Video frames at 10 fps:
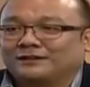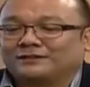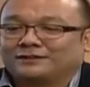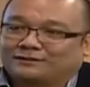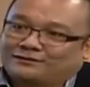
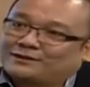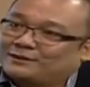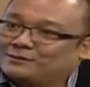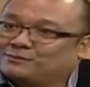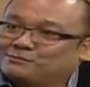then there's
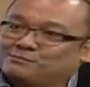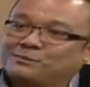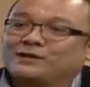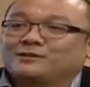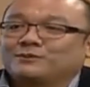the
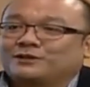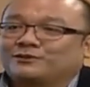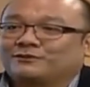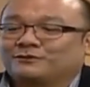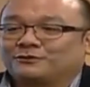benefit
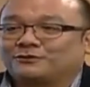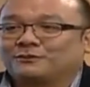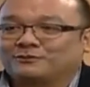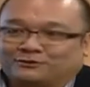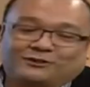of
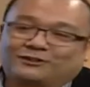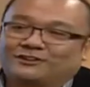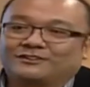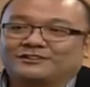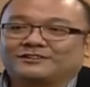using virtual
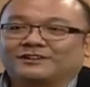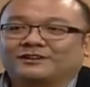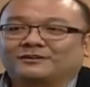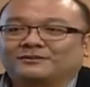currencies like.